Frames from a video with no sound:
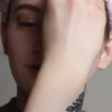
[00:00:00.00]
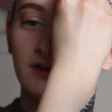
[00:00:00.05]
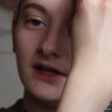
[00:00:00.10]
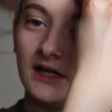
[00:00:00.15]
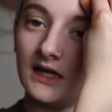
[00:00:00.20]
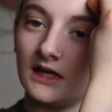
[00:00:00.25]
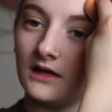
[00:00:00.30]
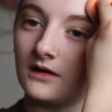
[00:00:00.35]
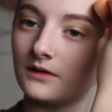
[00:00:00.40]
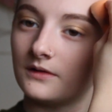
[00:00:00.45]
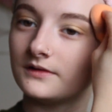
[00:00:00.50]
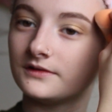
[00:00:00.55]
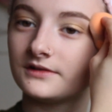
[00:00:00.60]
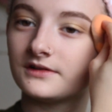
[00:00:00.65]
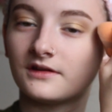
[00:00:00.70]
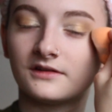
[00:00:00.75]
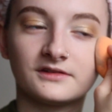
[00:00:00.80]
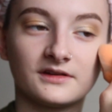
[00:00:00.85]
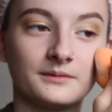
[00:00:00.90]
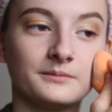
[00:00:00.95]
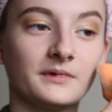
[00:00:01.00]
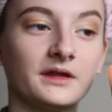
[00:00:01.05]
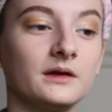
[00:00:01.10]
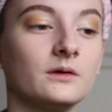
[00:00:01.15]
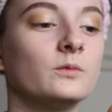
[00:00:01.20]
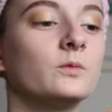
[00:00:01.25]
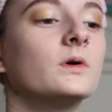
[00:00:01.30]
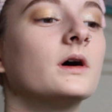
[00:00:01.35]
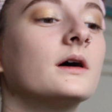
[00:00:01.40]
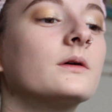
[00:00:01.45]
videos because I'm
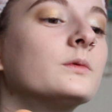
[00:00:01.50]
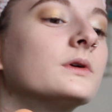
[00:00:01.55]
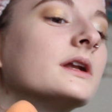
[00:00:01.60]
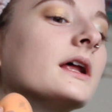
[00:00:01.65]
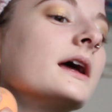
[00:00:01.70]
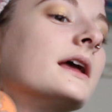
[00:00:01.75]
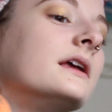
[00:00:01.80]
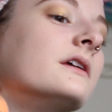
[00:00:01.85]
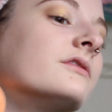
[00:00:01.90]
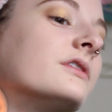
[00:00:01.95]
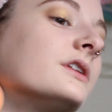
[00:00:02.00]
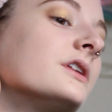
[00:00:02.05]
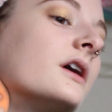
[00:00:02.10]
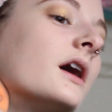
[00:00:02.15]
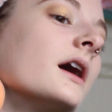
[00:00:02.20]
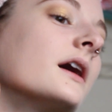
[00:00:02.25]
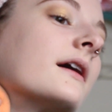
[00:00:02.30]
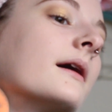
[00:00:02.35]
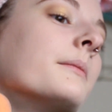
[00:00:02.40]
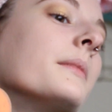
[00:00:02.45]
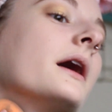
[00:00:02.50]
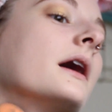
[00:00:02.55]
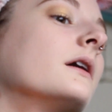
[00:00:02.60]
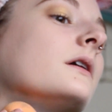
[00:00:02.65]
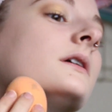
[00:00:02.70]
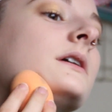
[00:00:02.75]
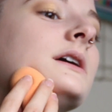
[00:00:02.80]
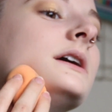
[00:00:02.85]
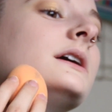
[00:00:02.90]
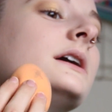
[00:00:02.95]
like, what would I even talk
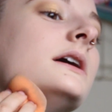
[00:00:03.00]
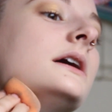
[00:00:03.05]
about?